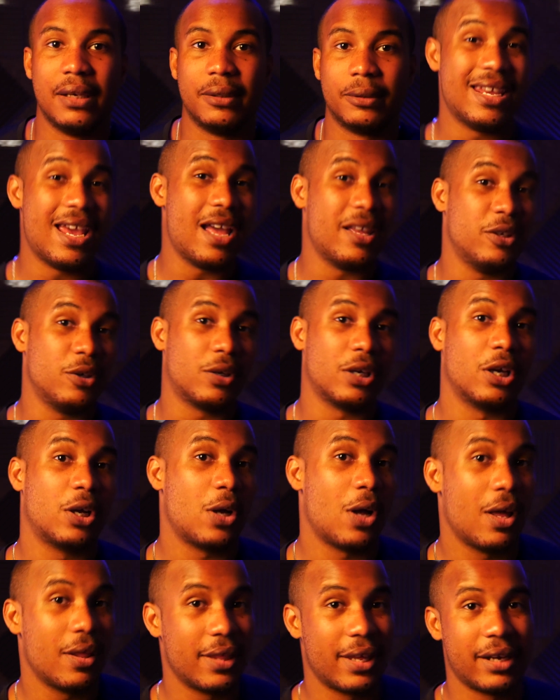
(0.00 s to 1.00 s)
And yeah, you can
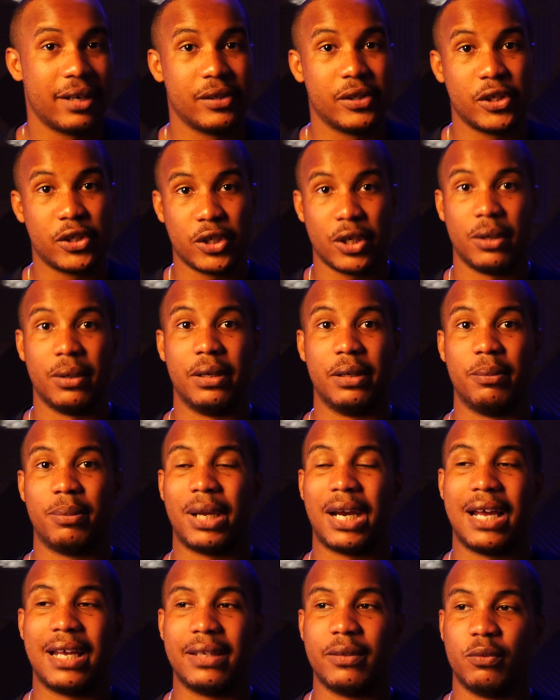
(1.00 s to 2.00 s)
call that a deterrent,
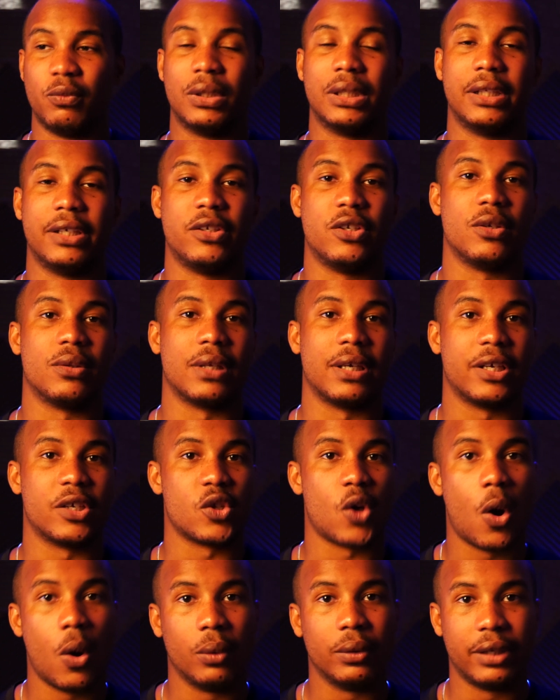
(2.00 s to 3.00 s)
but I really do think
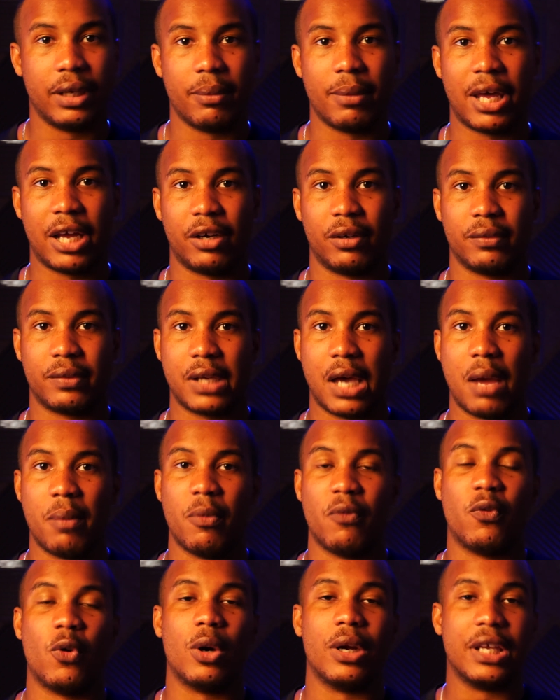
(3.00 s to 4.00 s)
it's only a matter of
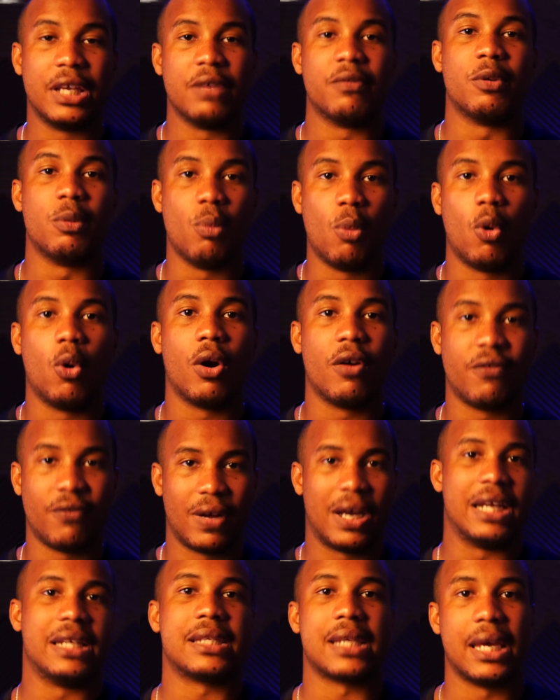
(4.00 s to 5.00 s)
time before even more
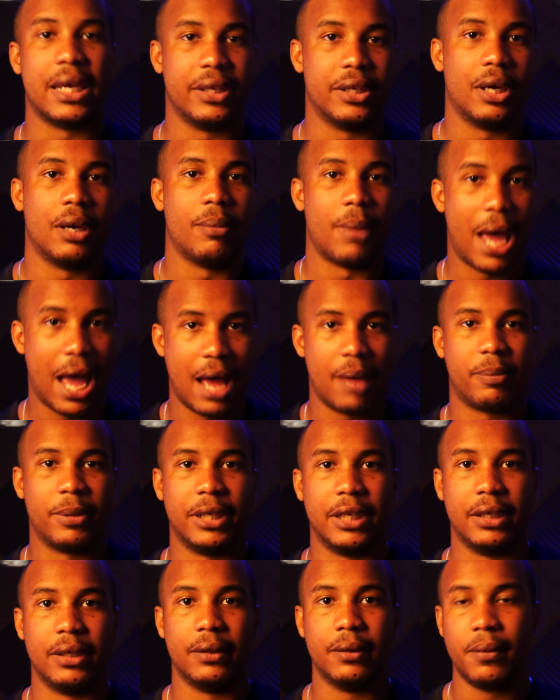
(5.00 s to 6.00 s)
fights end up
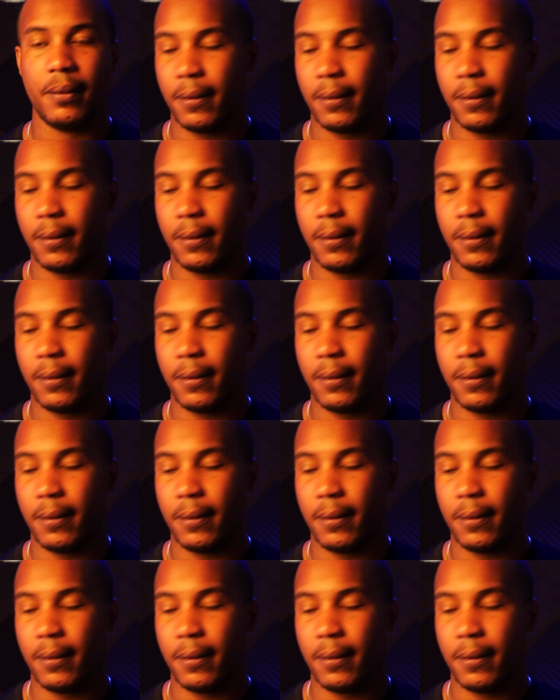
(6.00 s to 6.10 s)
happening.